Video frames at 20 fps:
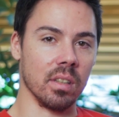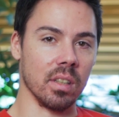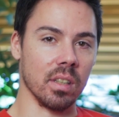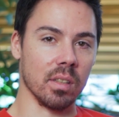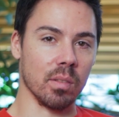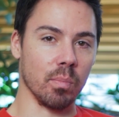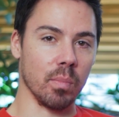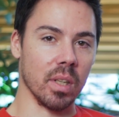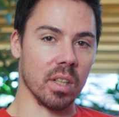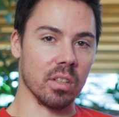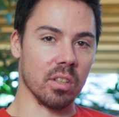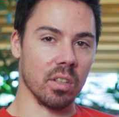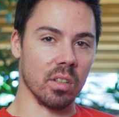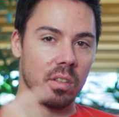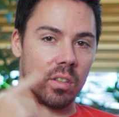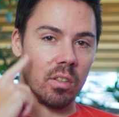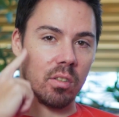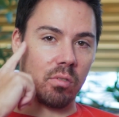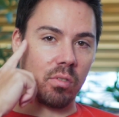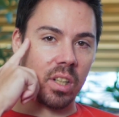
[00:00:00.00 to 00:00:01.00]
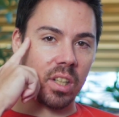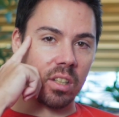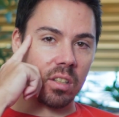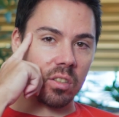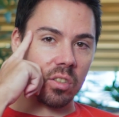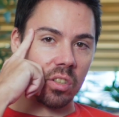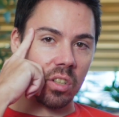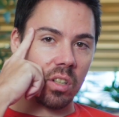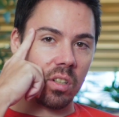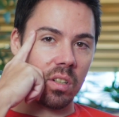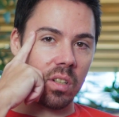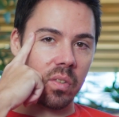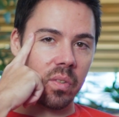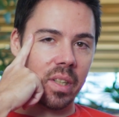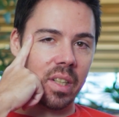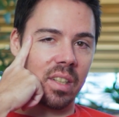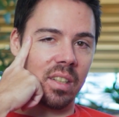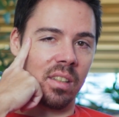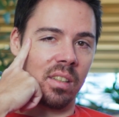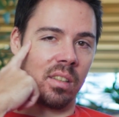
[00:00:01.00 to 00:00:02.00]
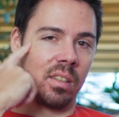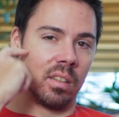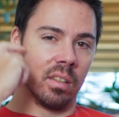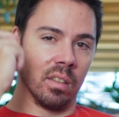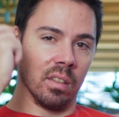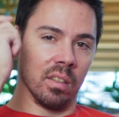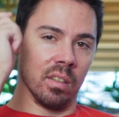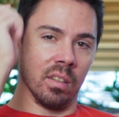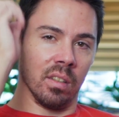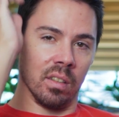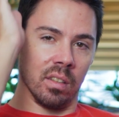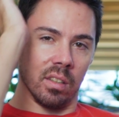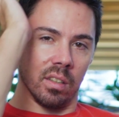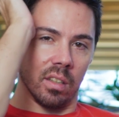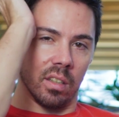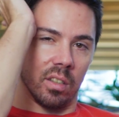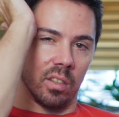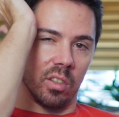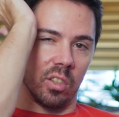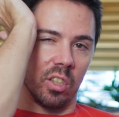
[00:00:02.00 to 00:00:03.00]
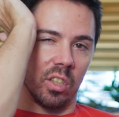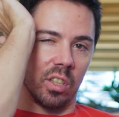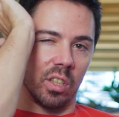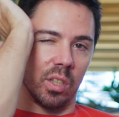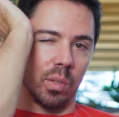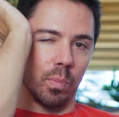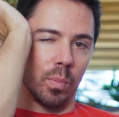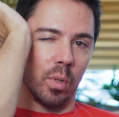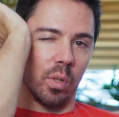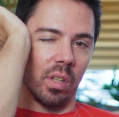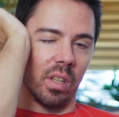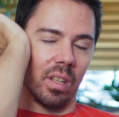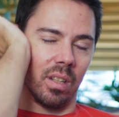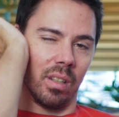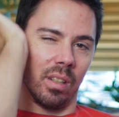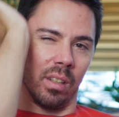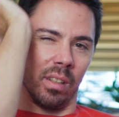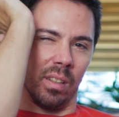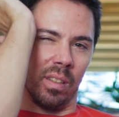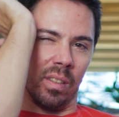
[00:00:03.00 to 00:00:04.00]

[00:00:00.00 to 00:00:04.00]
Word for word: It makes you, your wrinkles go away. You just smooth it.